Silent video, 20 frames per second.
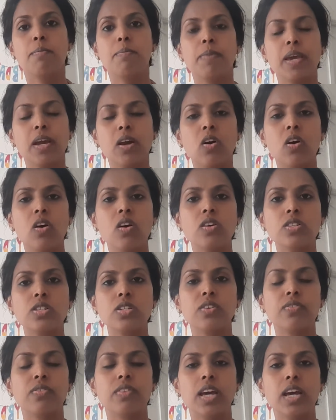Because
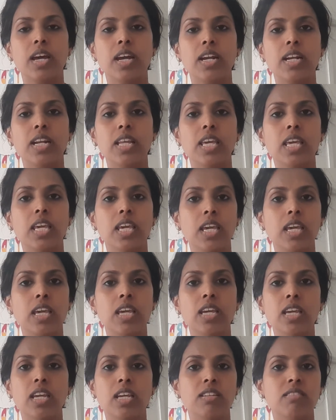of that,
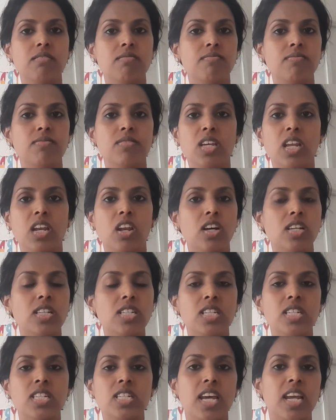he he lost
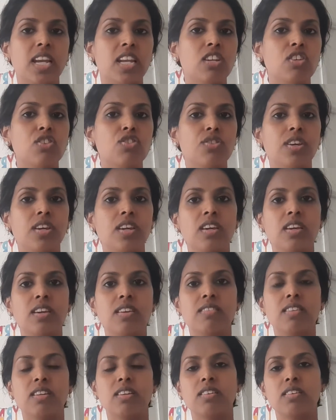his energy,
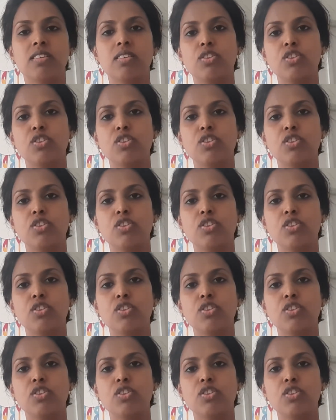the,